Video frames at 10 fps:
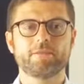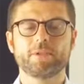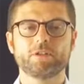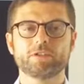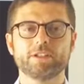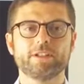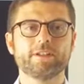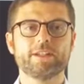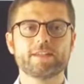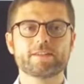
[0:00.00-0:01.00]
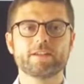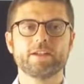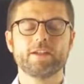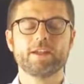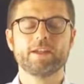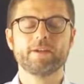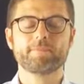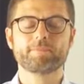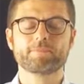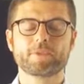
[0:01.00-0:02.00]
because it's a
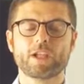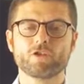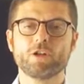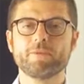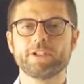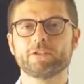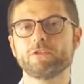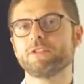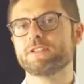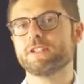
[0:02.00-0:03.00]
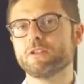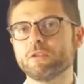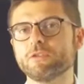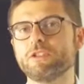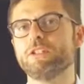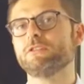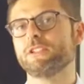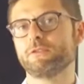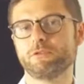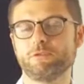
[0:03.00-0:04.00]
job that I told you is in continuous
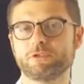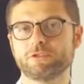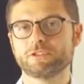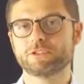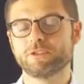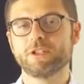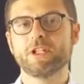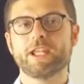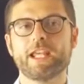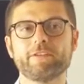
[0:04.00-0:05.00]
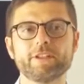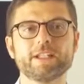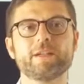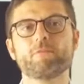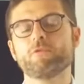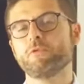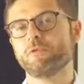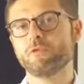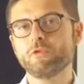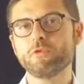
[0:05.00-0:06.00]
evolution. So every time
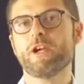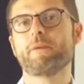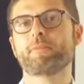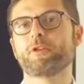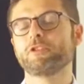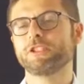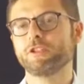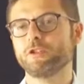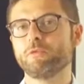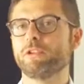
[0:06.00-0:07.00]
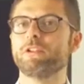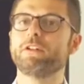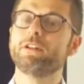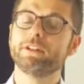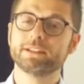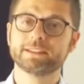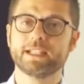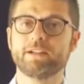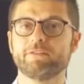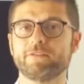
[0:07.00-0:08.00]
you do a project, you will learn
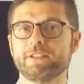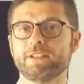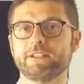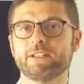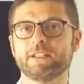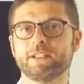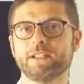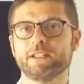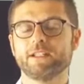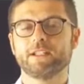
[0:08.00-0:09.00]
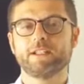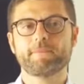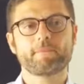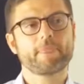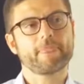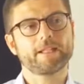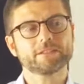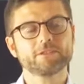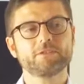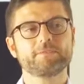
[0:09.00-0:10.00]
something, and
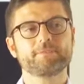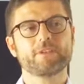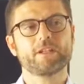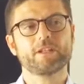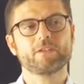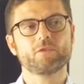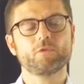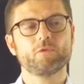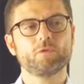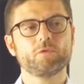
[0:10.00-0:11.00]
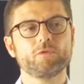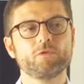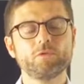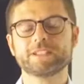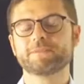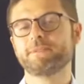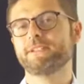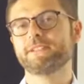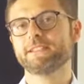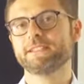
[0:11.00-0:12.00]
so to do
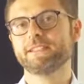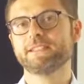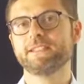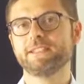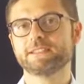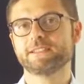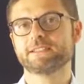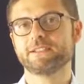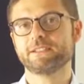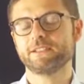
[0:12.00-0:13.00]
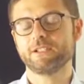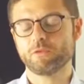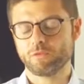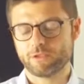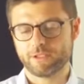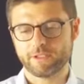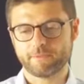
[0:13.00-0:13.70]
experiences is certainly a good